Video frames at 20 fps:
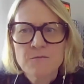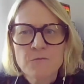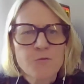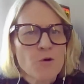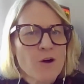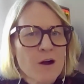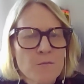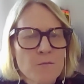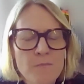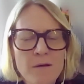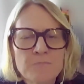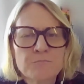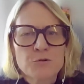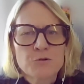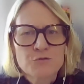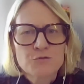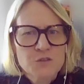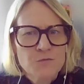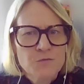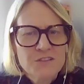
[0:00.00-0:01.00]
for our
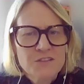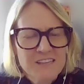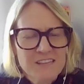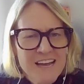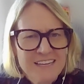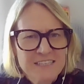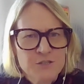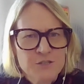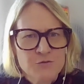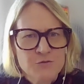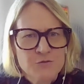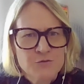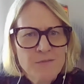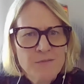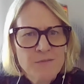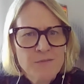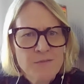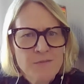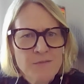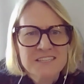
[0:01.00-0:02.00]
members over the last 3
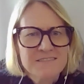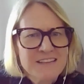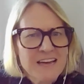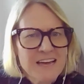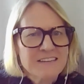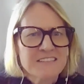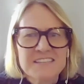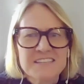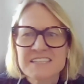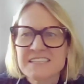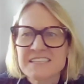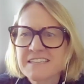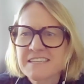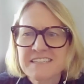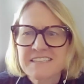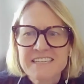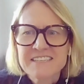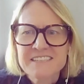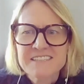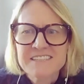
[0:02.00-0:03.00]
months. That doesn't
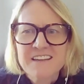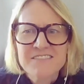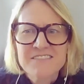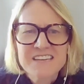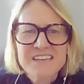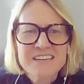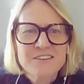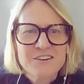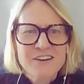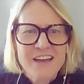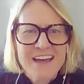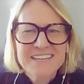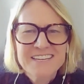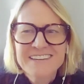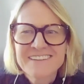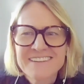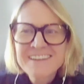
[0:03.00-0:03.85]
exist on the internet.